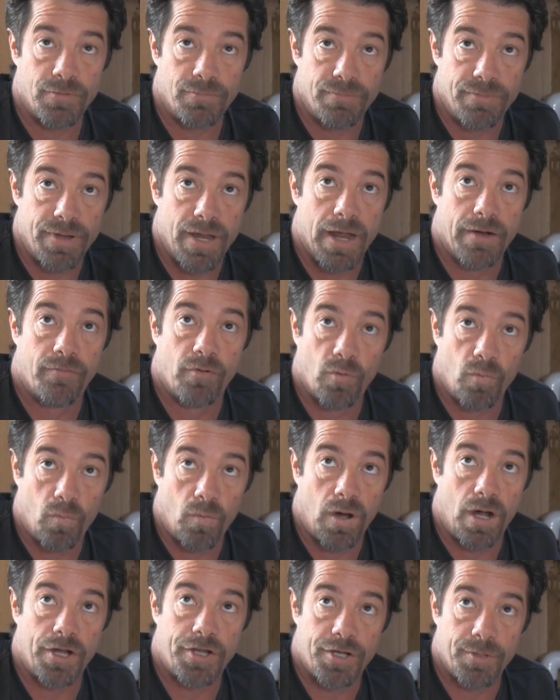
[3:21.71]
you never
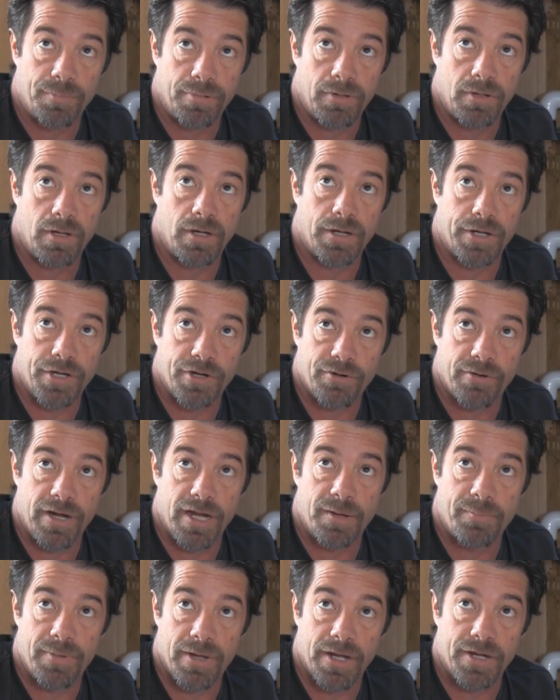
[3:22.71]
want to plug your
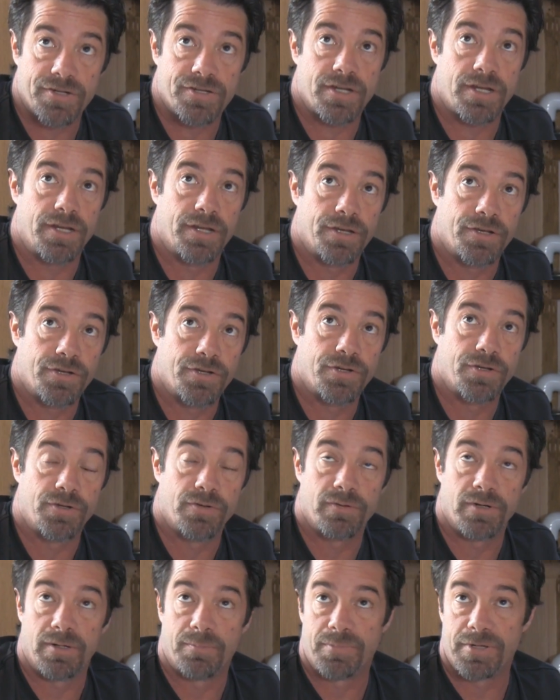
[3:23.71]
Apex
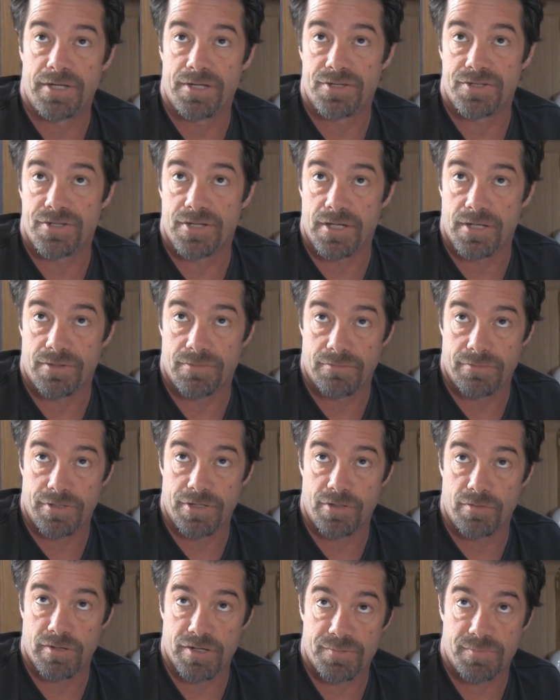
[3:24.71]
into a PC through
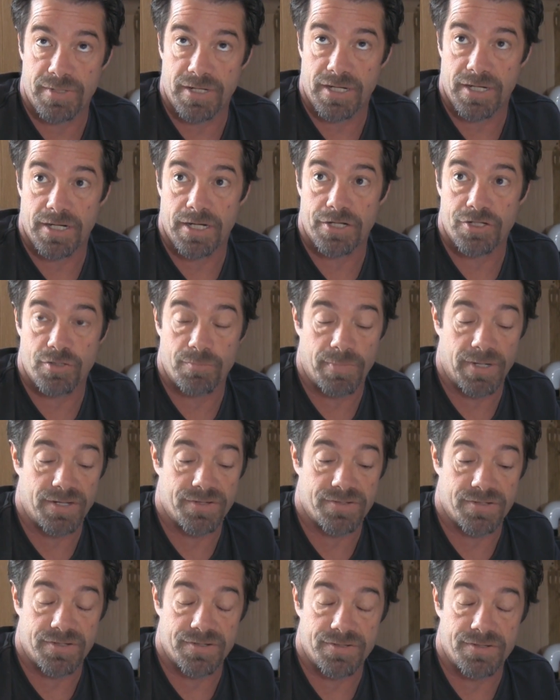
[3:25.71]
the USB connection
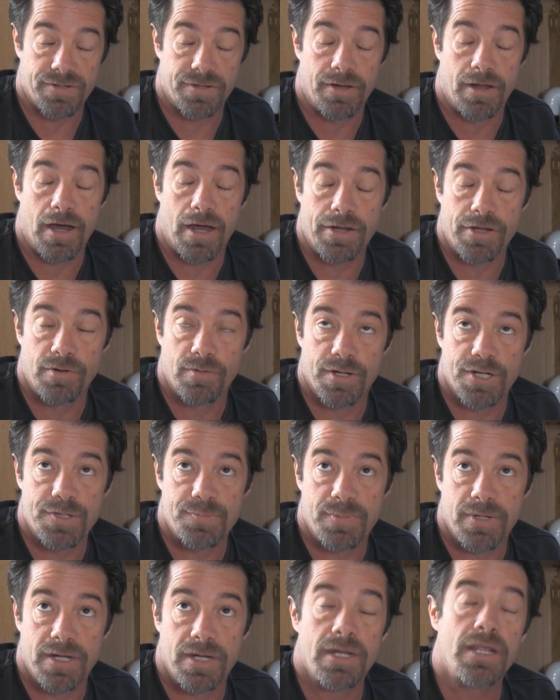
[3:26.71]
because it is not
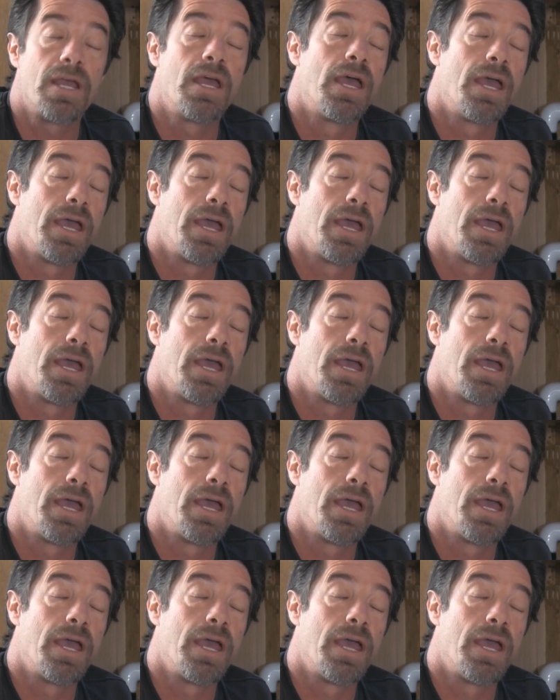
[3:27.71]
USB